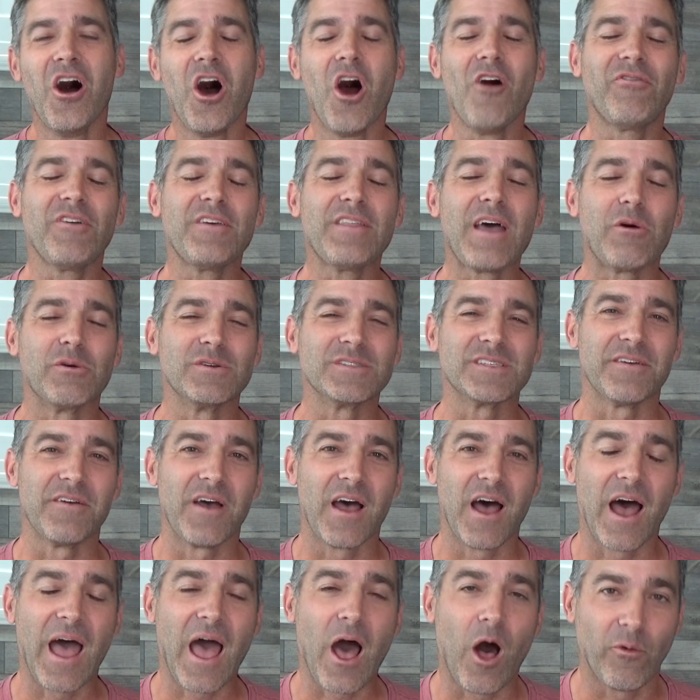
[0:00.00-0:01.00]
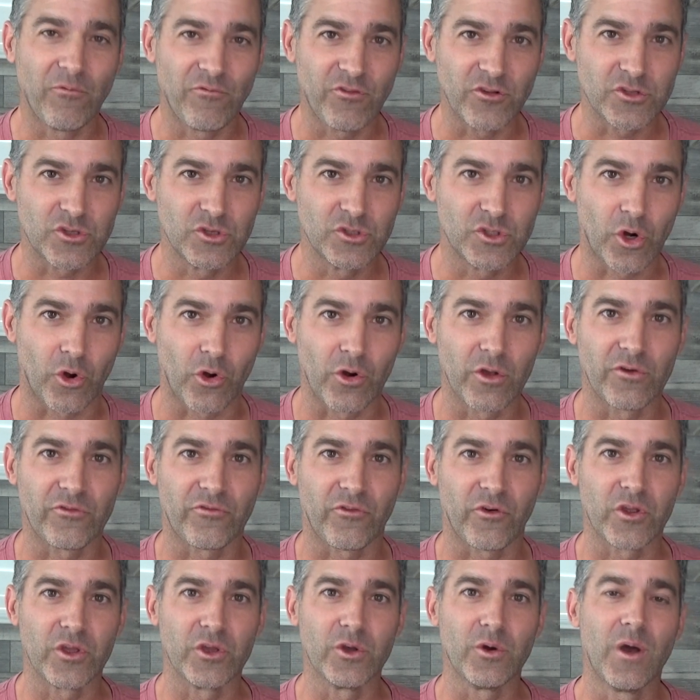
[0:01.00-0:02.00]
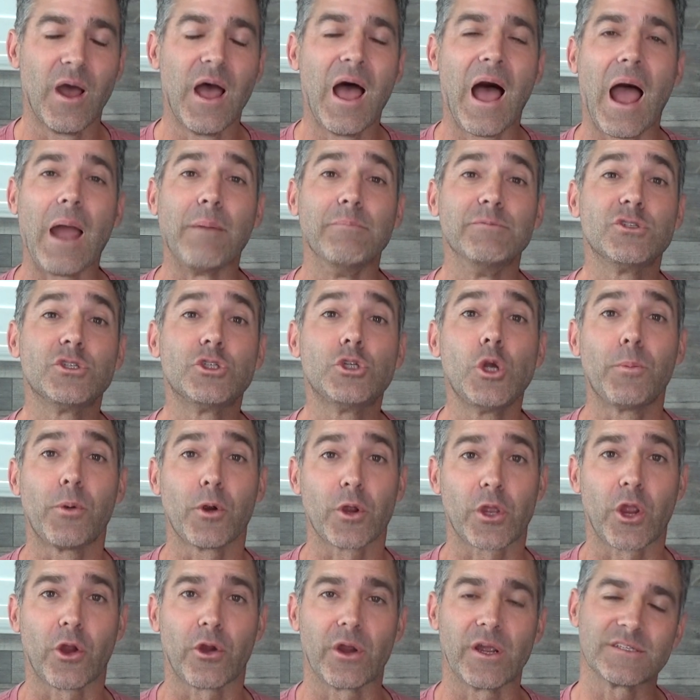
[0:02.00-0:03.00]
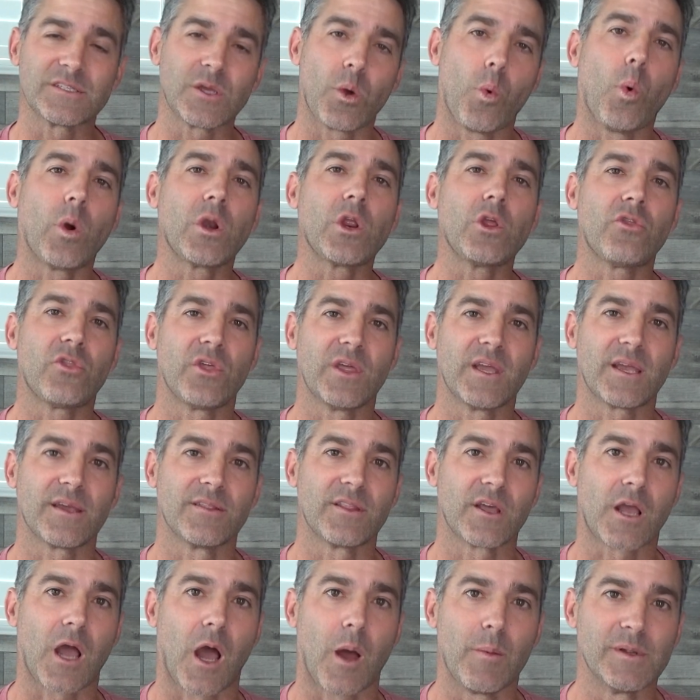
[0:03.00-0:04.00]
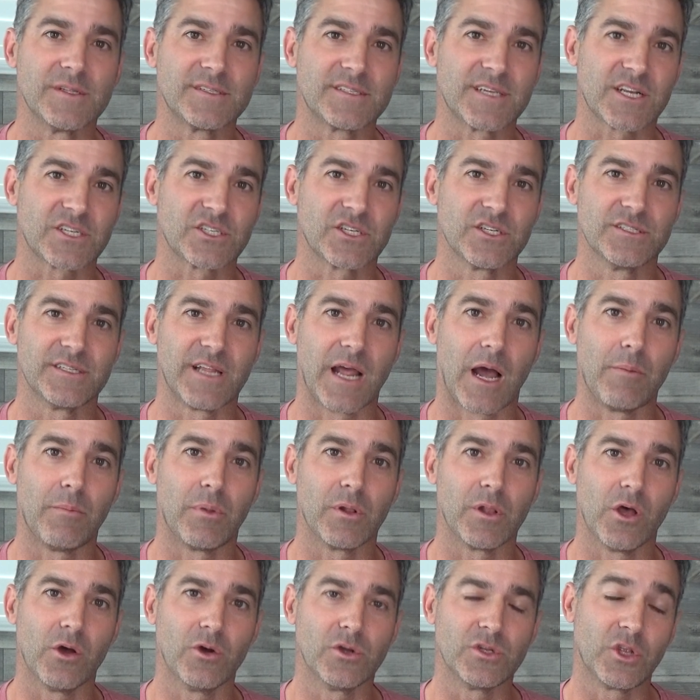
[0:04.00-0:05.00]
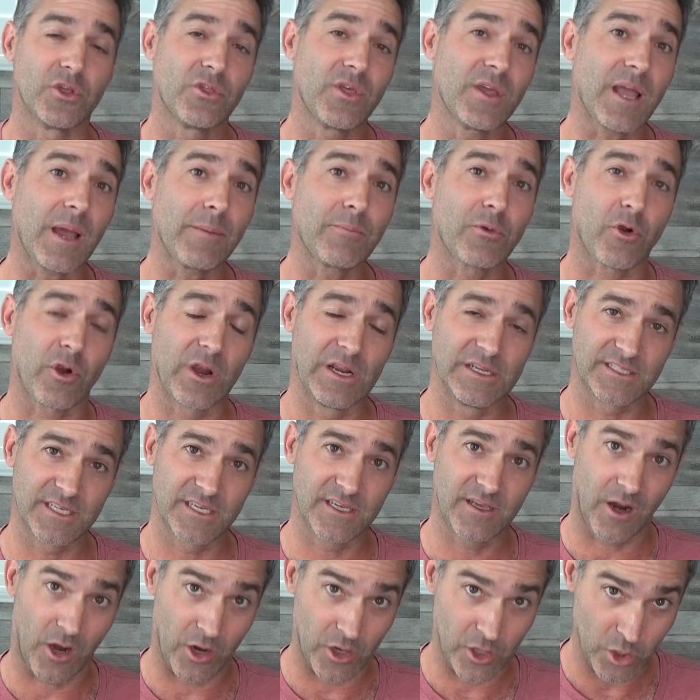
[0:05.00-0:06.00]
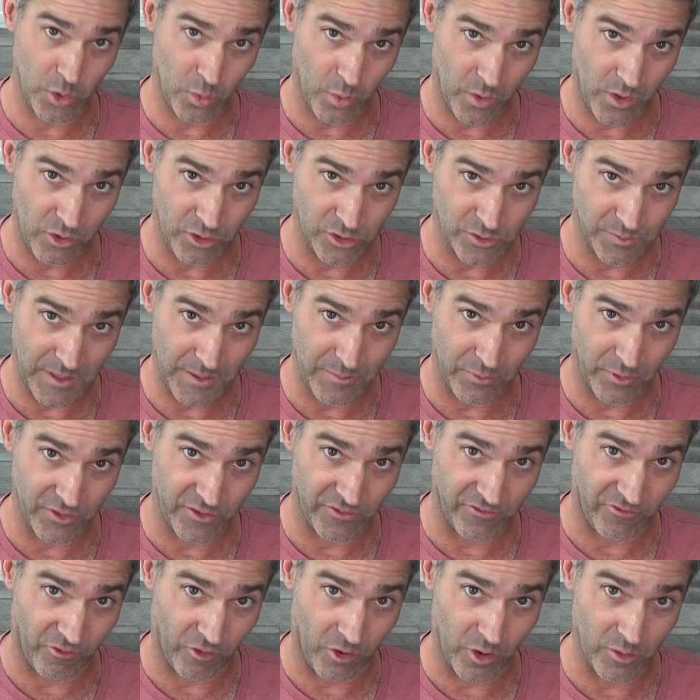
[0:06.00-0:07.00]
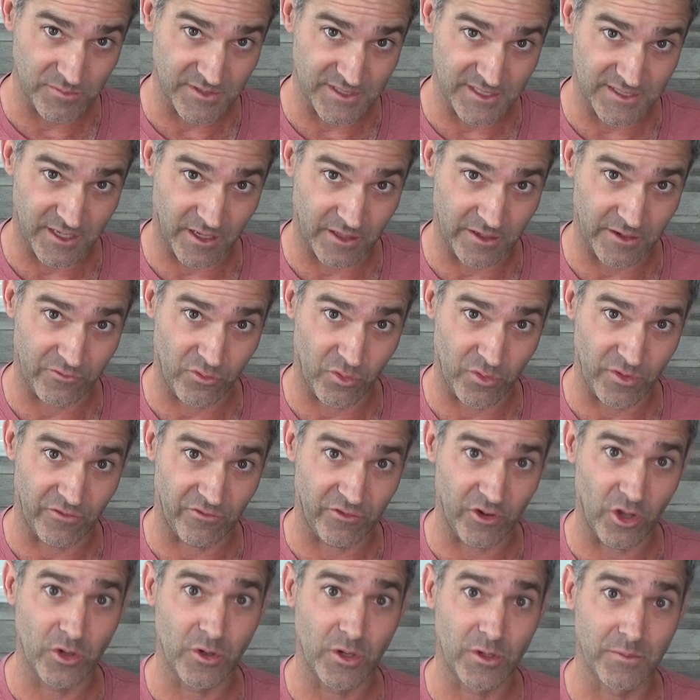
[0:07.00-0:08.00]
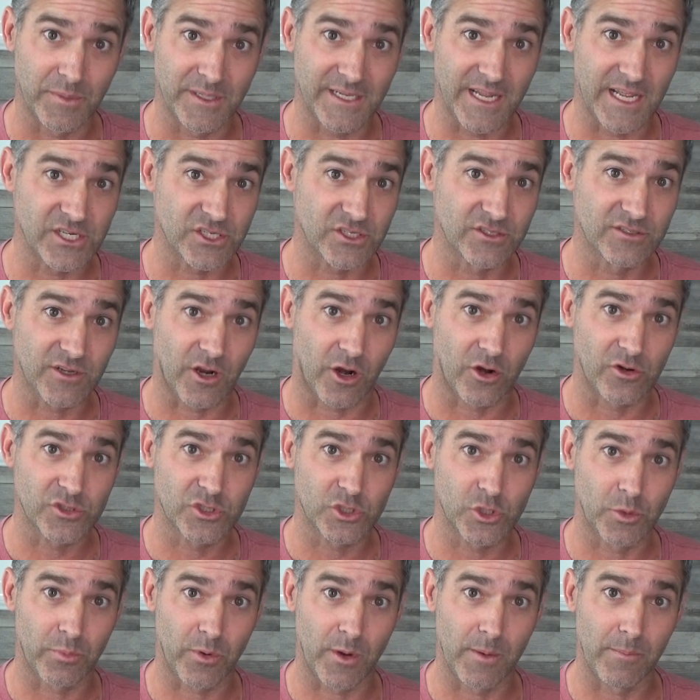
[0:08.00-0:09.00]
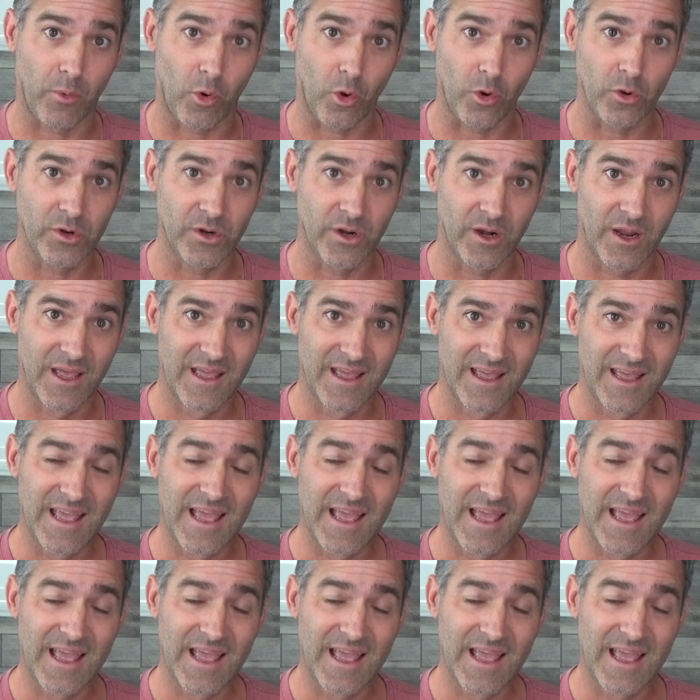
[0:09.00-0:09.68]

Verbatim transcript: Hopefully that was a helpful tutorial for you. I'm super curious. What do you think in the comment section down below? Do you think I'm crazy? Are you one of those people in the forums that tell everyone that flow limitations are super important?